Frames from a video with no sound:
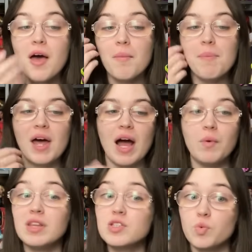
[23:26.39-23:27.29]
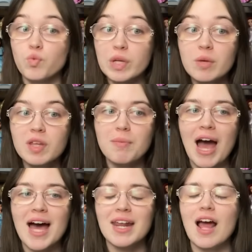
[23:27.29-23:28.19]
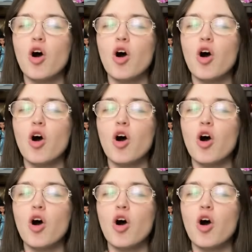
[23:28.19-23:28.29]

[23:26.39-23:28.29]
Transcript: But I wanted this really really bad, and I